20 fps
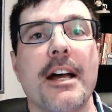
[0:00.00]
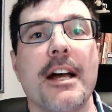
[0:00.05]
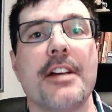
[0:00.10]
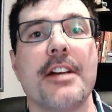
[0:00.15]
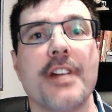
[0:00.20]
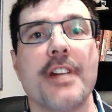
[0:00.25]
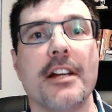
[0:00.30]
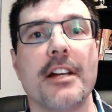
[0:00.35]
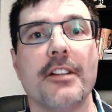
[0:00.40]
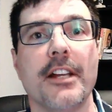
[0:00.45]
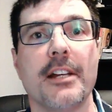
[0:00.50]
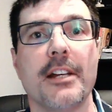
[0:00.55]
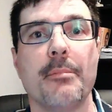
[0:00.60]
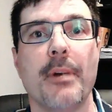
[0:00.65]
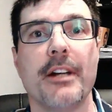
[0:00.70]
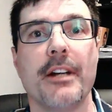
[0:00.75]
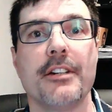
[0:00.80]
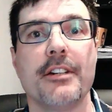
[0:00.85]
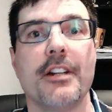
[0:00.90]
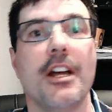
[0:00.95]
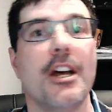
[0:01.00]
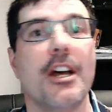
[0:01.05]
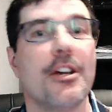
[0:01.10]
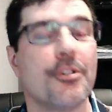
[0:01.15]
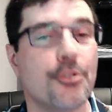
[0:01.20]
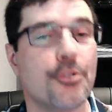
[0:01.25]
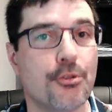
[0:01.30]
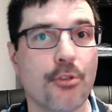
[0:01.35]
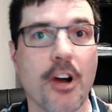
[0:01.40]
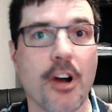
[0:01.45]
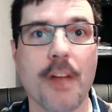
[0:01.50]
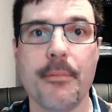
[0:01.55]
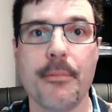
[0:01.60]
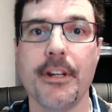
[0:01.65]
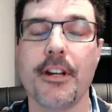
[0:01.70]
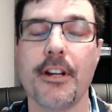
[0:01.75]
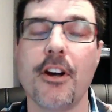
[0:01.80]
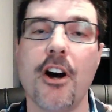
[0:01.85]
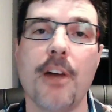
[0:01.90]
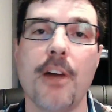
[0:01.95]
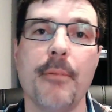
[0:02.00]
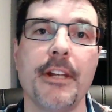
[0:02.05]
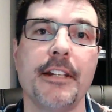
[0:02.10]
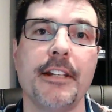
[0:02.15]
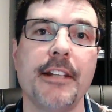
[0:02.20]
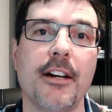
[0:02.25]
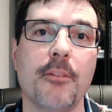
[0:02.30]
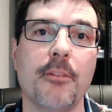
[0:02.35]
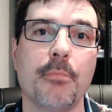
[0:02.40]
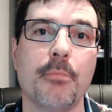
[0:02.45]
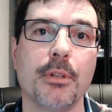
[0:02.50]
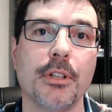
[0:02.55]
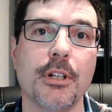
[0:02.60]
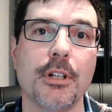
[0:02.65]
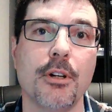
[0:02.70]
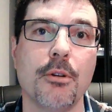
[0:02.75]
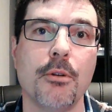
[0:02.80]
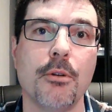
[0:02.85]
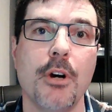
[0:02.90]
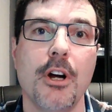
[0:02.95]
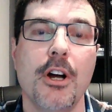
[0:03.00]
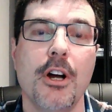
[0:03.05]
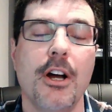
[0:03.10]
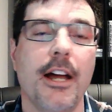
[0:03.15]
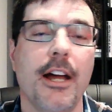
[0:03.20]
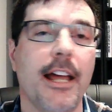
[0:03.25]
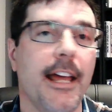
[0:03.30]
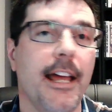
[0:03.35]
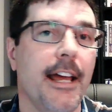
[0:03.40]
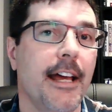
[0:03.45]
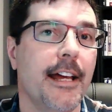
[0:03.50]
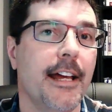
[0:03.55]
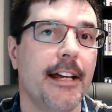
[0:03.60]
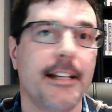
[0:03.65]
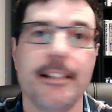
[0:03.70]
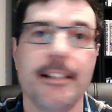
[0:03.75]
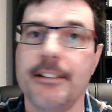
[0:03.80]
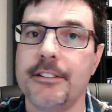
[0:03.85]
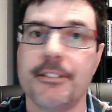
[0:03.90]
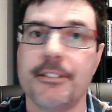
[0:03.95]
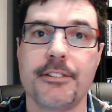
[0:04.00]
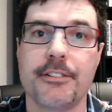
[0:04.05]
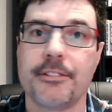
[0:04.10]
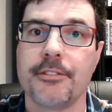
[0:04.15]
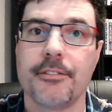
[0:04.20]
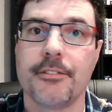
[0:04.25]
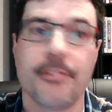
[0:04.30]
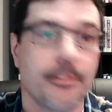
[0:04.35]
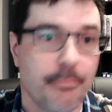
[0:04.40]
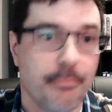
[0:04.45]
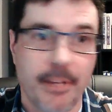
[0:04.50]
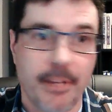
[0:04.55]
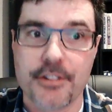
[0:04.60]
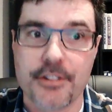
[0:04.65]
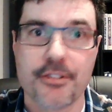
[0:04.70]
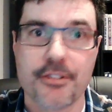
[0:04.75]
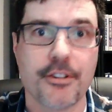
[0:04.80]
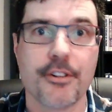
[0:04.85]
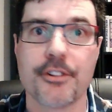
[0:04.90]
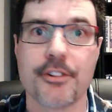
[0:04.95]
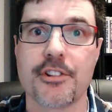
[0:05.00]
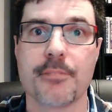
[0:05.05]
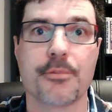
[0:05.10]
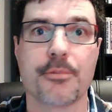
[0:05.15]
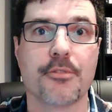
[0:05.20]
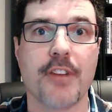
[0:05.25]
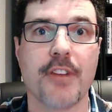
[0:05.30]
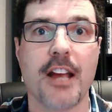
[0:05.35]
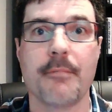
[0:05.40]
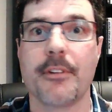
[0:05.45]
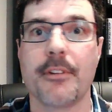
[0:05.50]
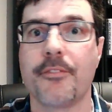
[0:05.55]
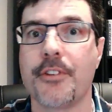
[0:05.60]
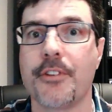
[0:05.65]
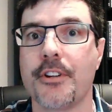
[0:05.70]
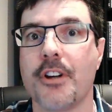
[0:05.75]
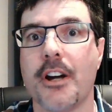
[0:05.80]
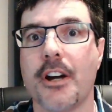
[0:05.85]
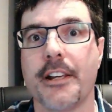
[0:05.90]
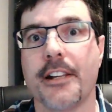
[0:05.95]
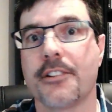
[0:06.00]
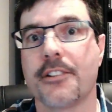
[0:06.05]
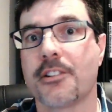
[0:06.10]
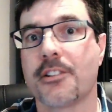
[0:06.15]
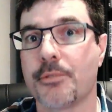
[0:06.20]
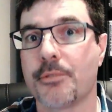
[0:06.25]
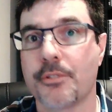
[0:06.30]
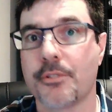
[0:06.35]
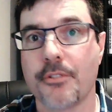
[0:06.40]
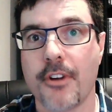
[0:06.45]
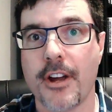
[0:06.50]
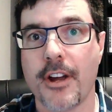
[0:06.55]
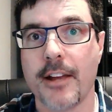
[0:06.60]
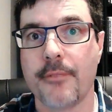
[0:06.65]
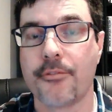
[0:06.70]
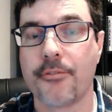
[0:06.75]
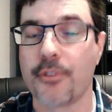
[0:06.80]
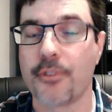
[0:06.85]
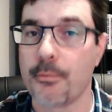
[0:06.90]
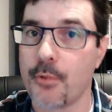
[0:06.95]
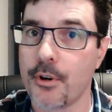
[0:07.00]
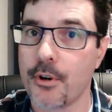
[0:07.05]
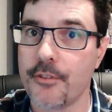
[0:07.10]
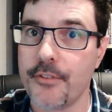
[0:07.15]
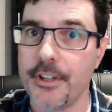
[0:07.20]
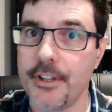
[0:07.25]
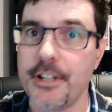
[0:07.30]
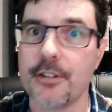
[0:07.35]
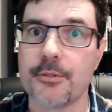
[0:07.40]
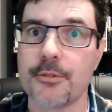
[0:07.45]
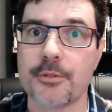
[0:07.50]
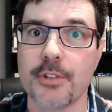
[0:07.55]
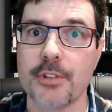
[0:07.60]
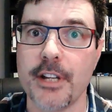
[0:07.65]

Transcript: that like button, drop me a comment down below, and make sure you're subscribed if you're not yet subscribed for more videos like